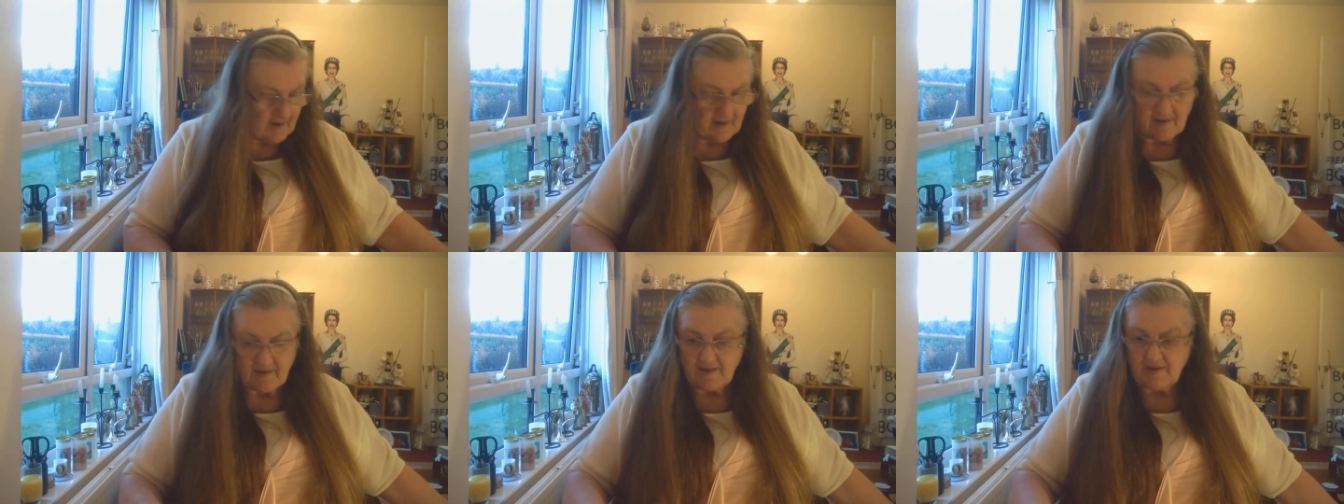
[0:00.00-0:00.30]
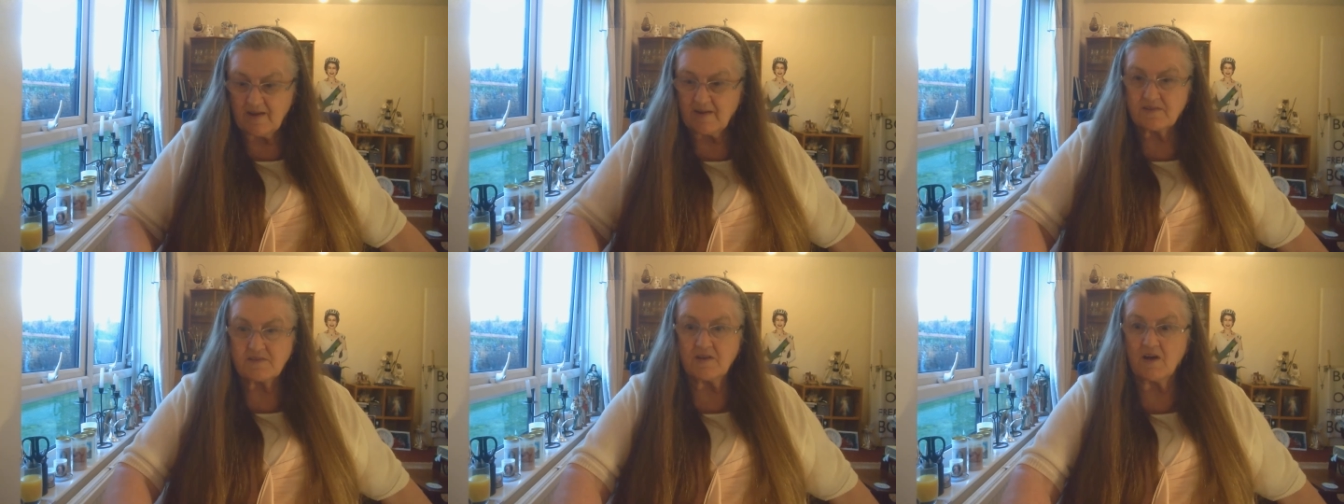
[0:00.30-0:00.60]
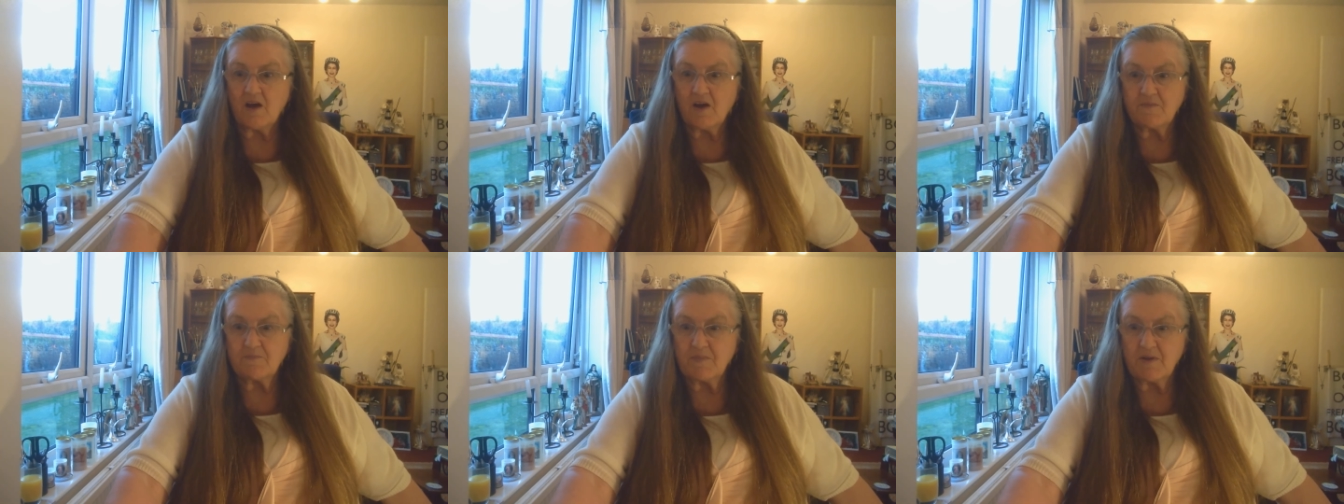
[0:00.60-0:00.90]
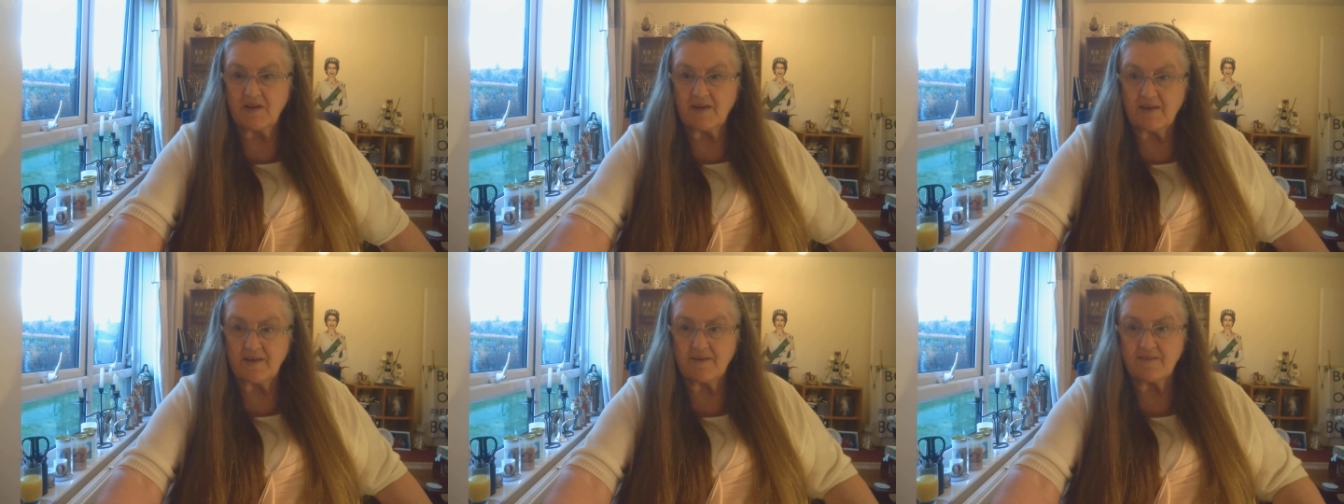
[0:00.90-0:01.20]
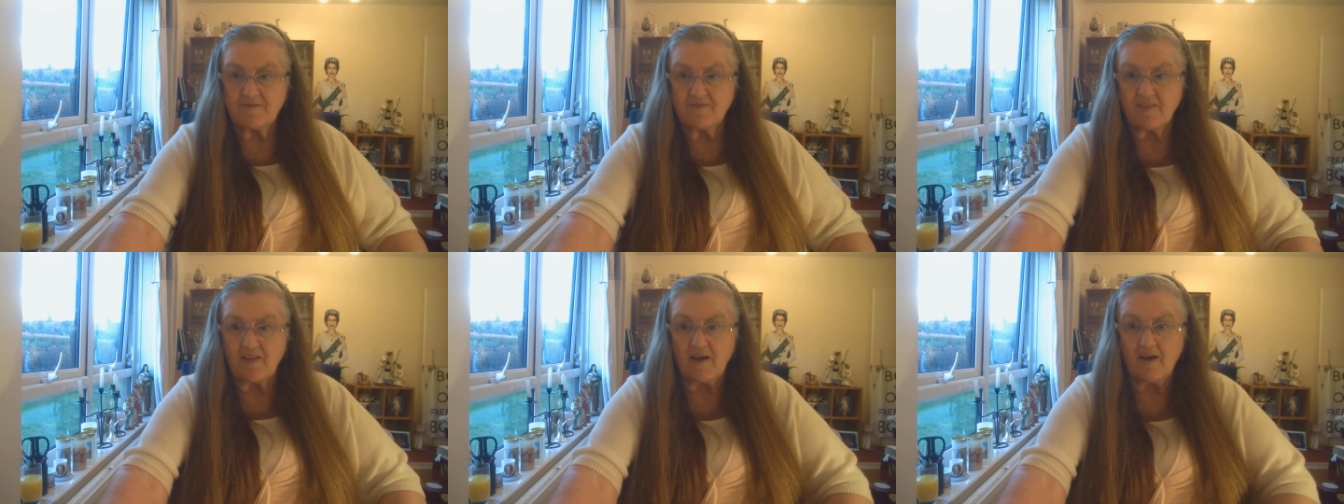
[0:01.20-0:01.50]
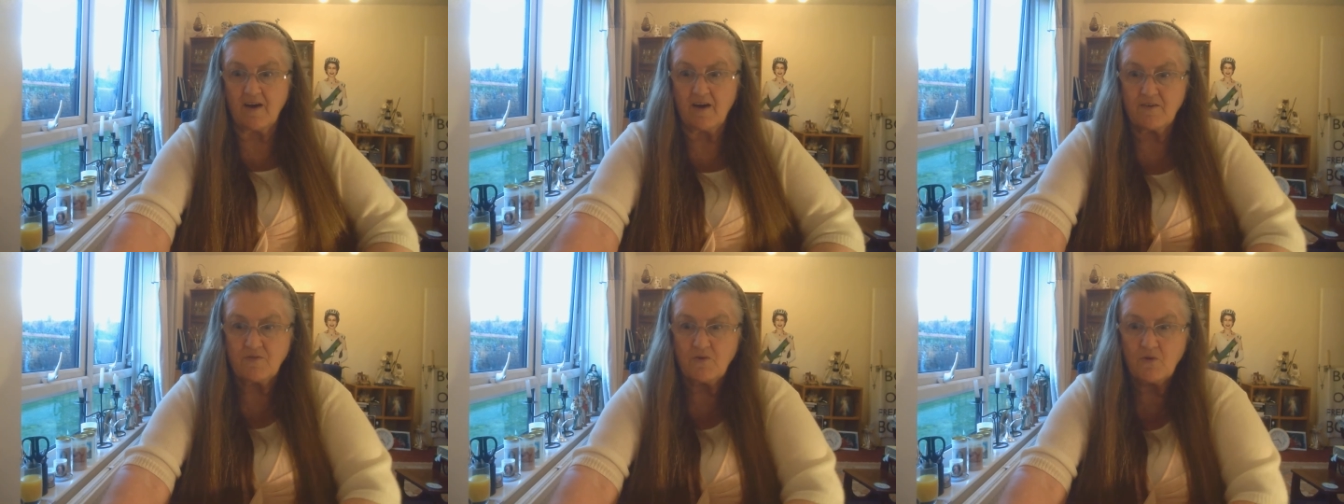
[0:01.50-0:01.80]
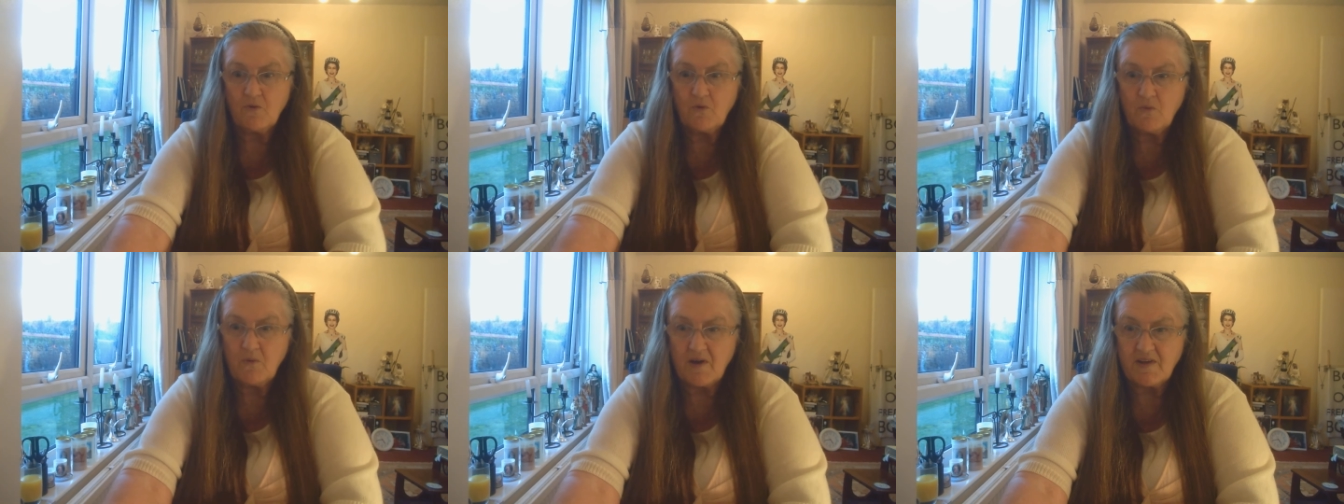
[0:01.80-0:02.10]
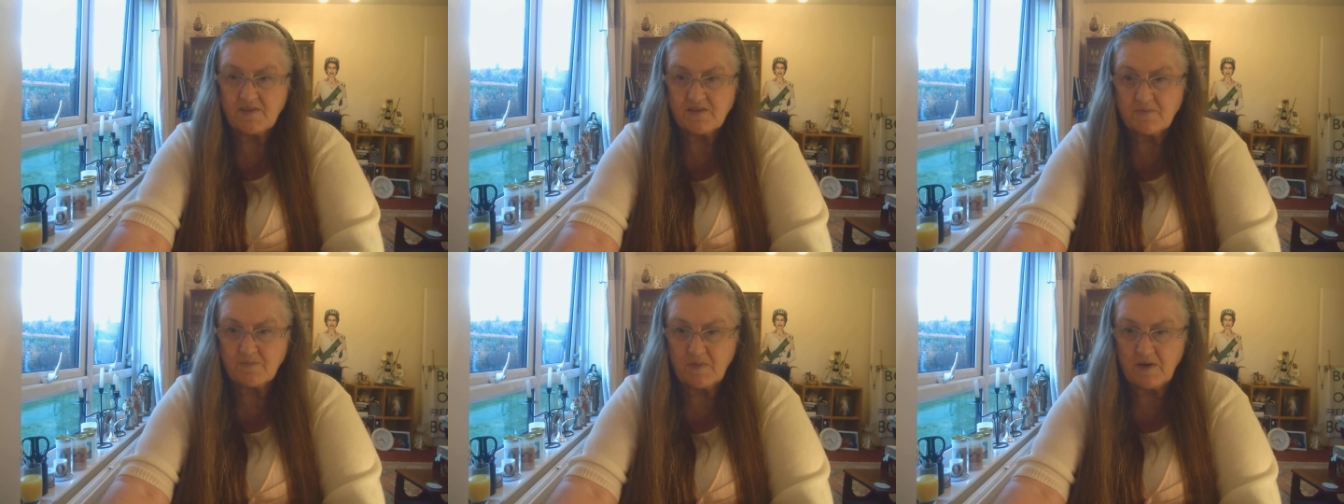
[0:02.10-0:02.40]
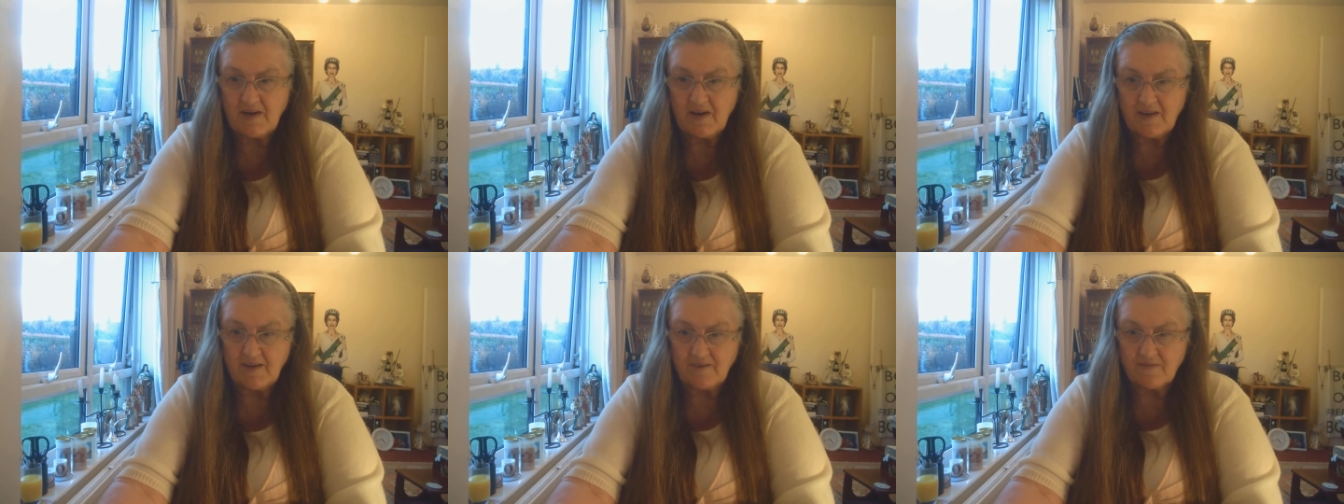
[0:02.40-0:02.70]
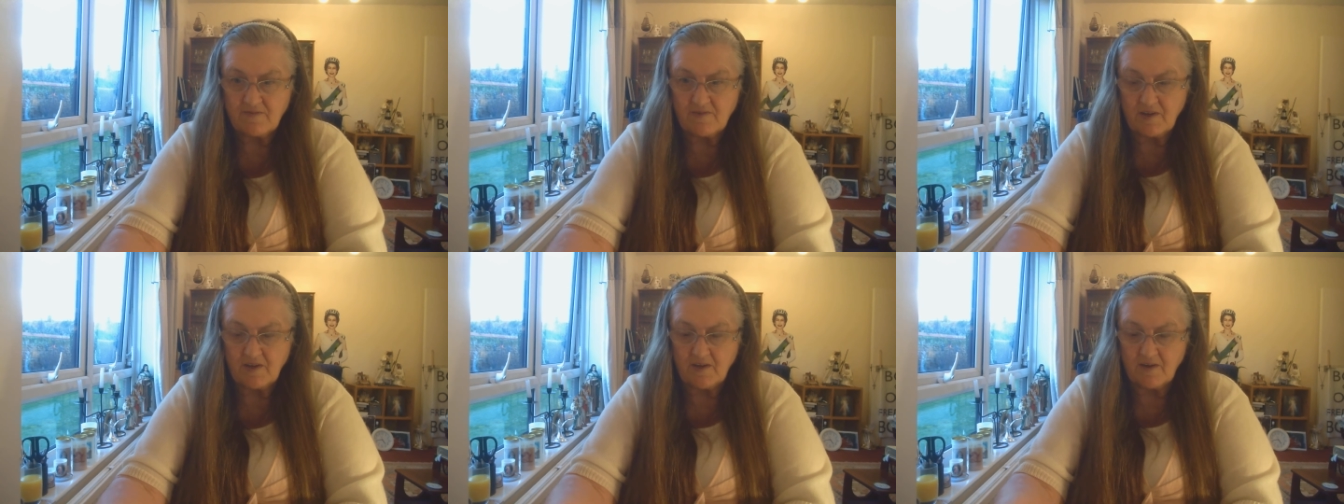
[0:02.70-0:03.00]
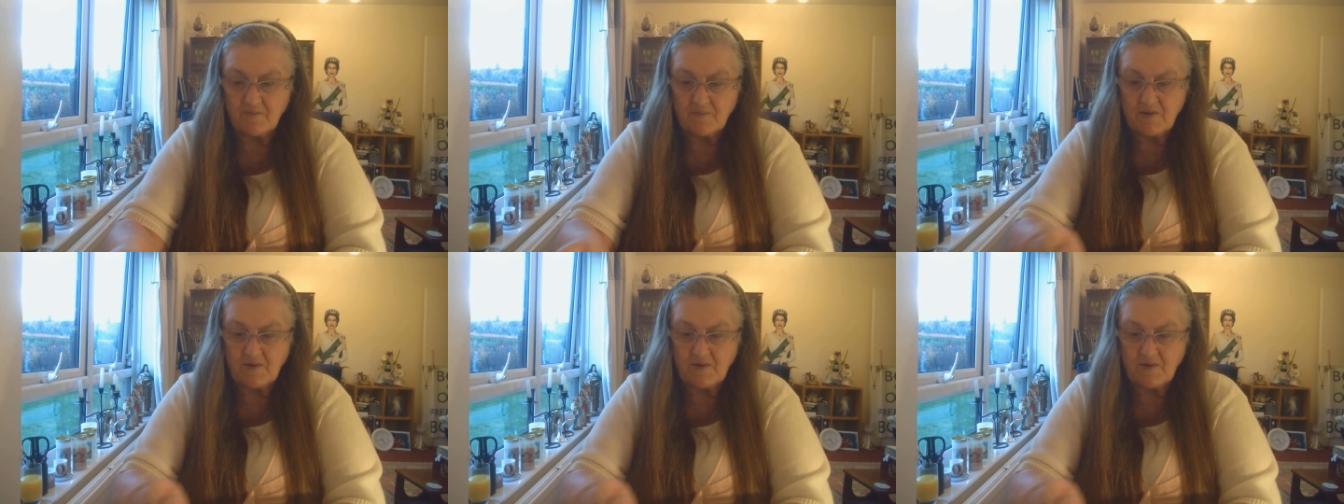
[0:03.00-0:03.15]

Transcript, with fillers: Yes, I believe that. I've always believed it.